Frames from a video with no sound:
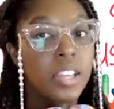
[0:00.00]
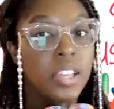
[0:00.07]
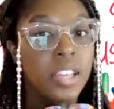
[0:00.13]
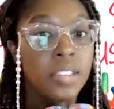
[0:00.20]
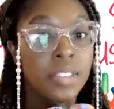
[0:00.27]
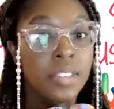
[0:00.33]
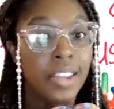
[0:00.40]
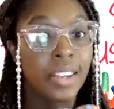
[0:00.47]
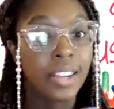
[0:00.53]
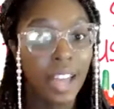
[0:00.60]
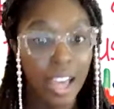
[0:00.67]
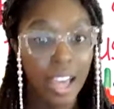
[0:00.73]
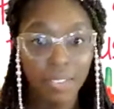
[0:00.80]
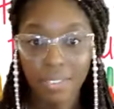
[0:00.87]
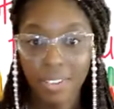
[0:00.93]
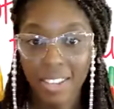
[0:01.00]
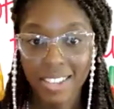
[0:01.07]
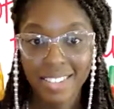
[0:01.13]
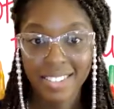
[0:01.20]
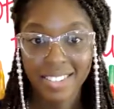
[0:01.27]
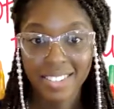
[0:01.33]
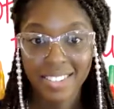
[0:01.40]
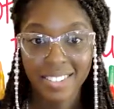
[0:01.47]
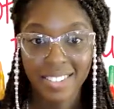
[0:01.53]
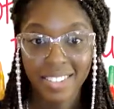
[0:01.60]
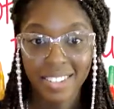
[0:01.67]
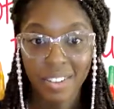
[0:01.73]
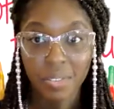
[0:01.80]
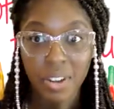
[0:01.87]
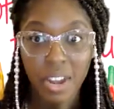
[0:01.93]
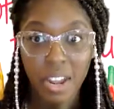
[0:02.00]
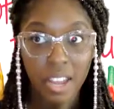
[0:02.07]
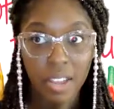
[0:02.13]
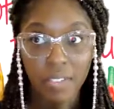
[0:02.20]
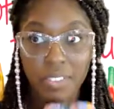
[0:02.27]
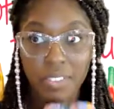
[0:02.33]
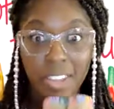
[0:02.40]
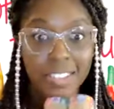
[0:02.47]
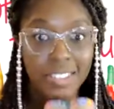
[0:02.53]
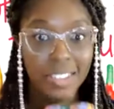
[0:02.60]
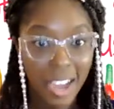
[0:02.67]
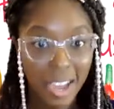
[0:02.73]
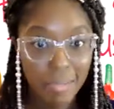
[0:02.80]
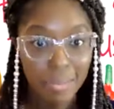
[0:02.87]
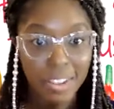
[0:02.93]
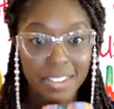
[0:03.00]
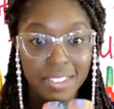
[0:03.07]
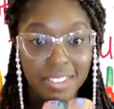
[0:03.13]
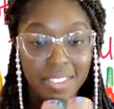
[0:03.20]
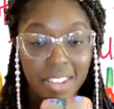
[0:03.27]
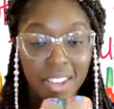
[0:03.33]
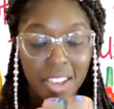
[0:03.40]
It's a lifeless, well, not lifeless, a timeless